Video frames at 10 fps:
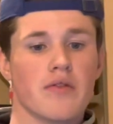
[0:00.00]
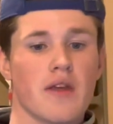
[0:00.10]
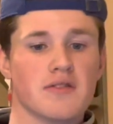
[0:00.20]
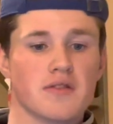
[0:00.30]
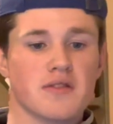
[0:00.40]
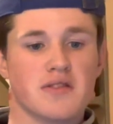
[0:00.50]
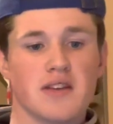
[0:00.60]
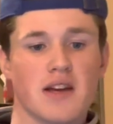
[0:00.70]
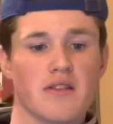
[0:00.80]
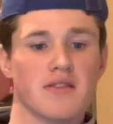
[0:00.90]
As you can see
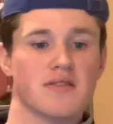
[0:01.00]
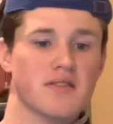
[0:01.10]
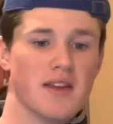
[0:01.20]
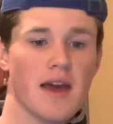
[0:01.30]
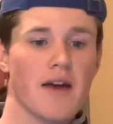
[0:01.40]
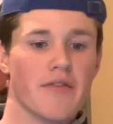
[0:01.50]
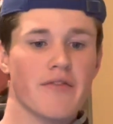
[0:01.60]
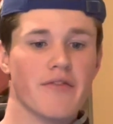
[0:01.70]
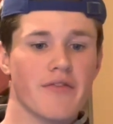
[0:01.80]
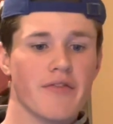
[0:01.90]
here, this is the
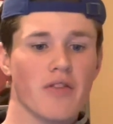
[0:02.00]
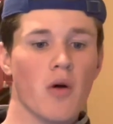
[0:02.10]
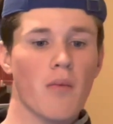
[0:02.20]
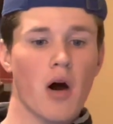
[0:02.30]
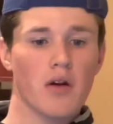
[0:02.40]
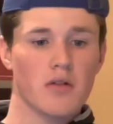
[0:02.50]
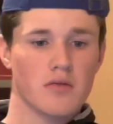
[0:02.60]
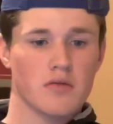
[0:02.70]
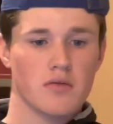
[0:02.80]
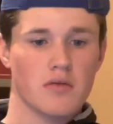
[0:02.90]
flow model,
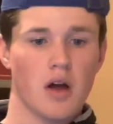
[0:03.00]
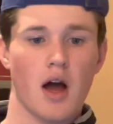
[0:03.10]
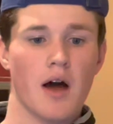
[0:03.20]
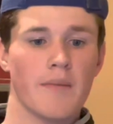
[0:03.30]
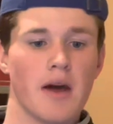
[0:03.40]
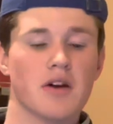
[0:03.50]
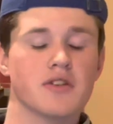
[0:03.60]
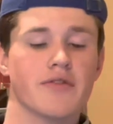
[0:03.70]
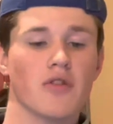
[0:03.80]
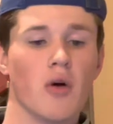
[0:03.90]

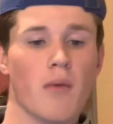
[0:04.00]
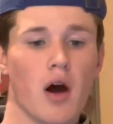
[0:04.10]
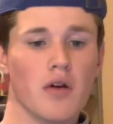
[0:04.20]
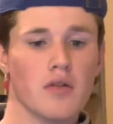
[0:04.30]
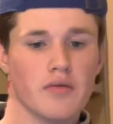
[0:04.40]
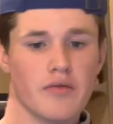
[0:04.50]
energy flow model,